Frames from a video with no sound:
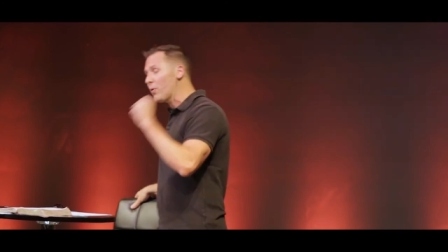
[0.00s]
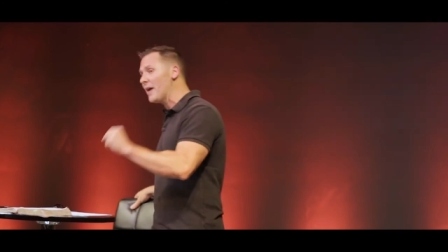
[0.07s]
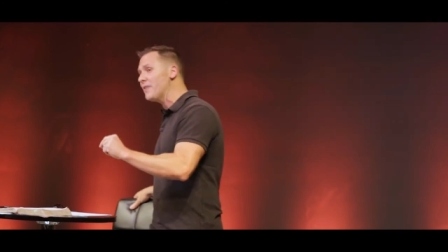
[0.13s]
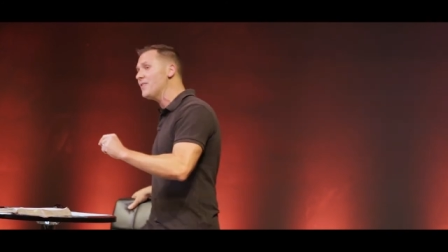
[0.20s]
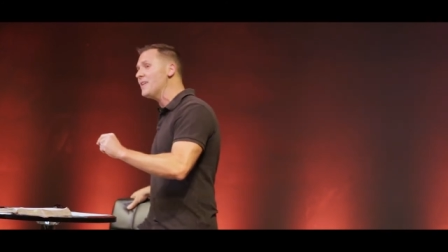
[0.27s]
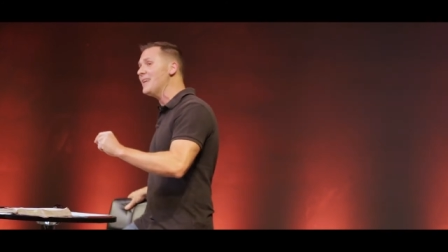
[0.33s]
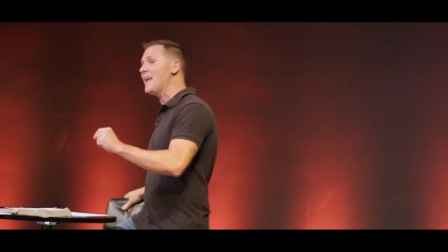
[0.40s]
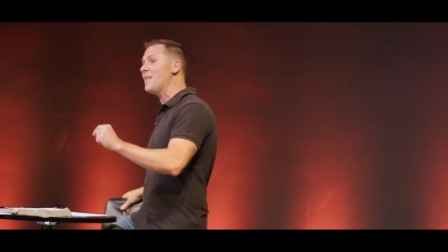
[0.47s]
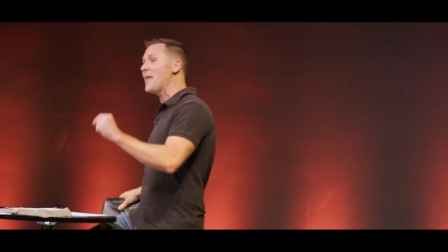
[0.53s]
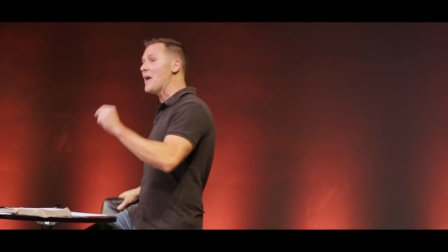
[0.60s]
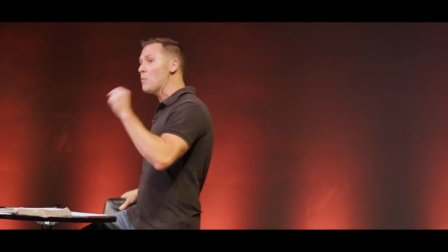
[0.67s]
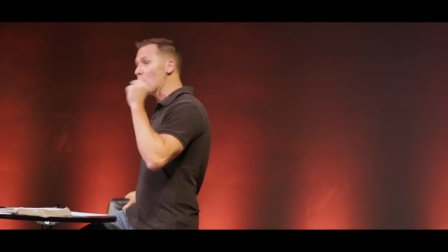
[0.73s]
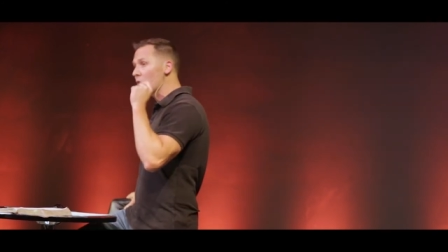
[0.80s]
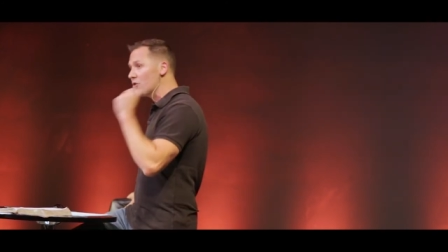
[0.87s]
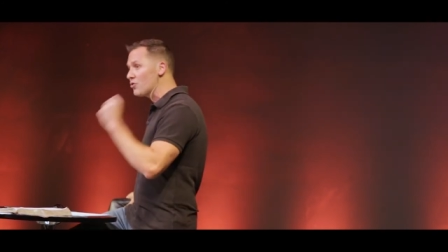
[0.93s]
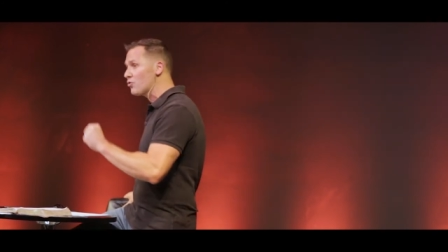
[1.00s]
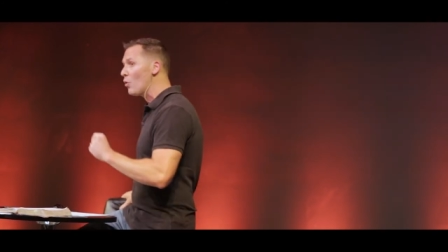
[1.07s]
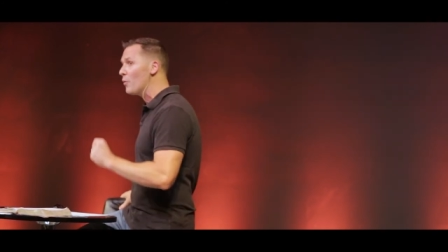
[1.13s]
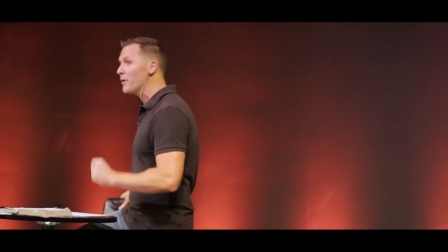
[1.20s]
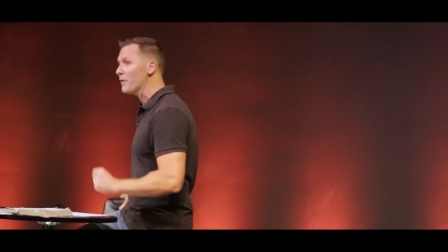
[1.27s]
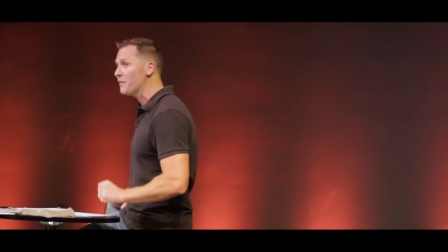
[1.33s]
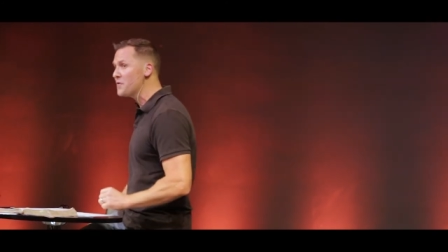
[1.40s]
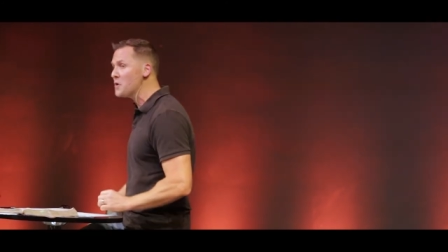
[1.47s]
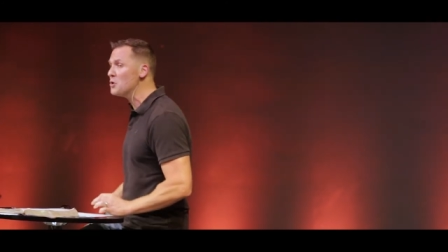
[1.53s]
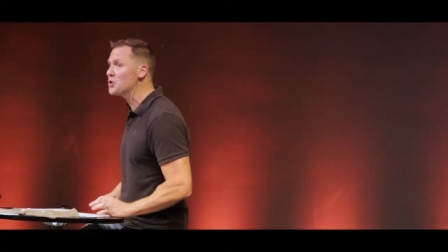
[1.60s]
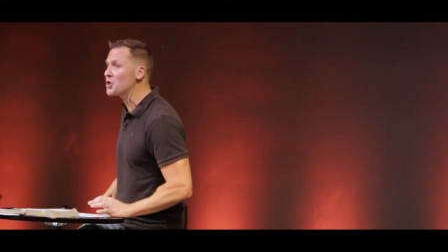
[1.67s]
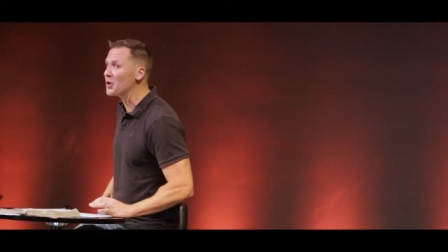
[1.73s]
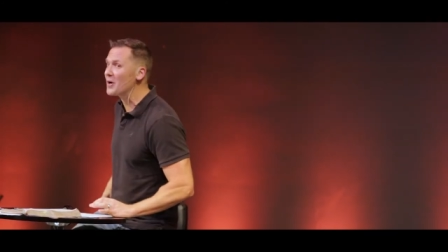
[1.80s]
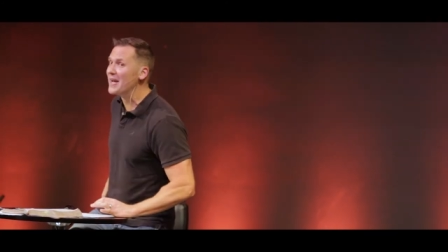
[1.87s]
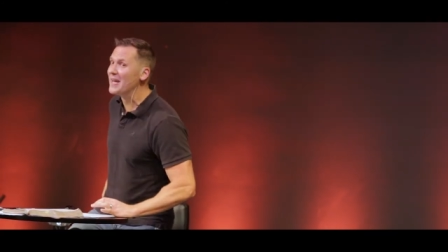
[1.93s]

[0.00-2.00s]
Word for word: present and they will control your future